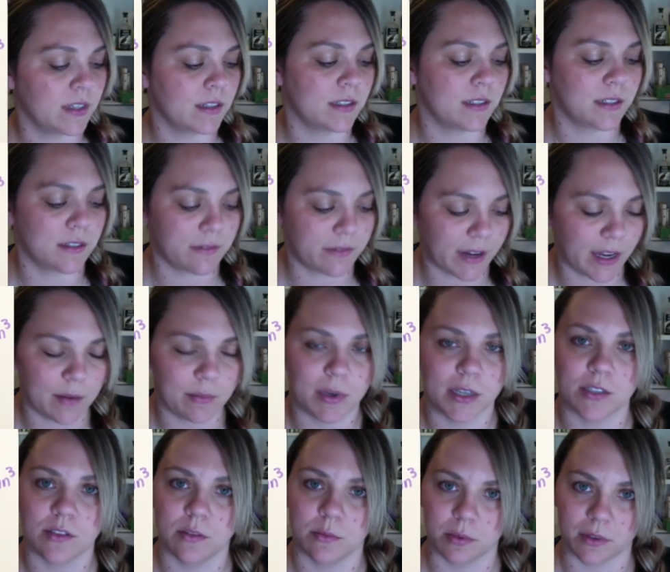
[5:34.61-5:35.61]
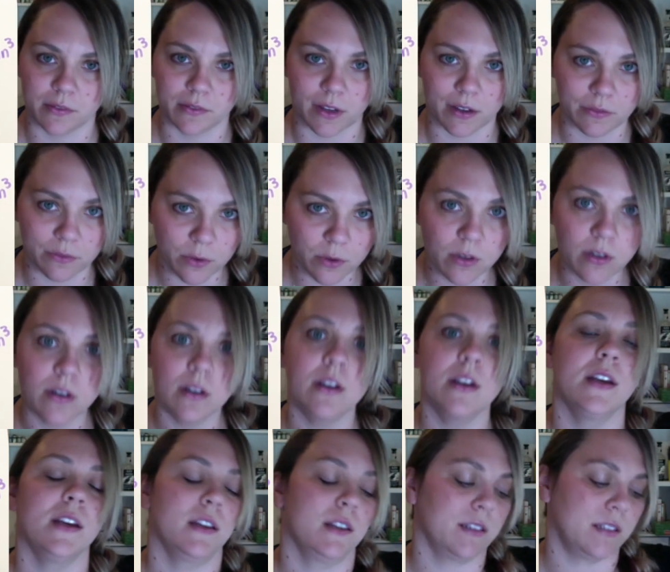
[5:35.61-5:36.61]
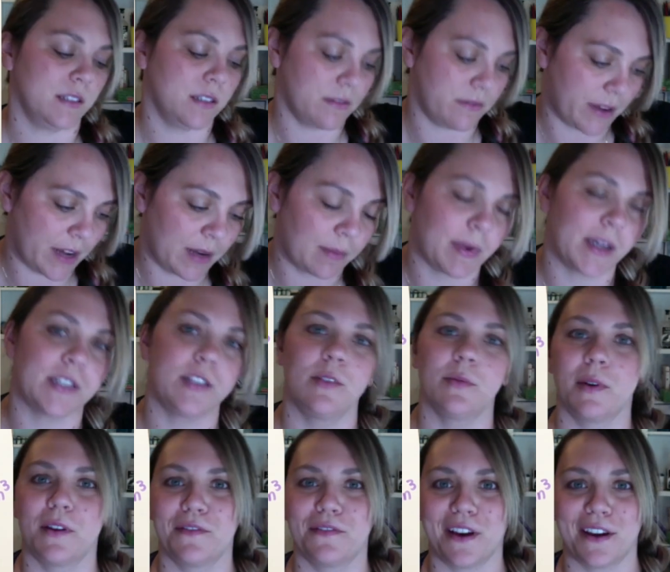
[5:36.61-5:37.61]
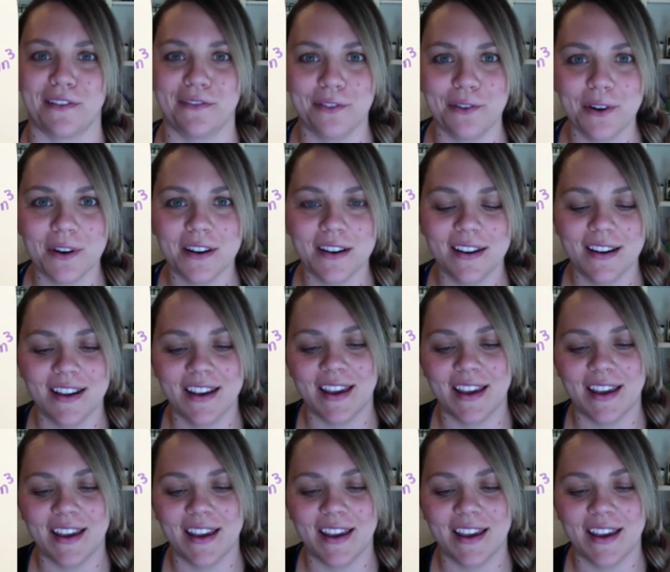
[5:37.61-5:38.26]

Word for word: divide by 2.54, divide by 2.54,